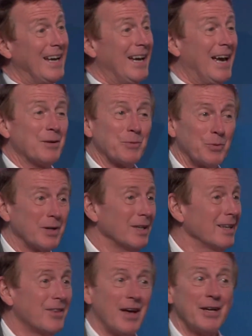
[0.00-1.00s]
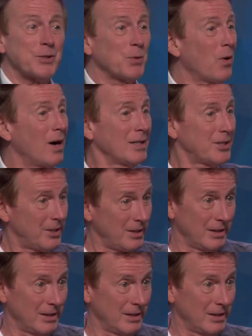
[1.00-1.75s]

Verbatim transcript: And really, that's why she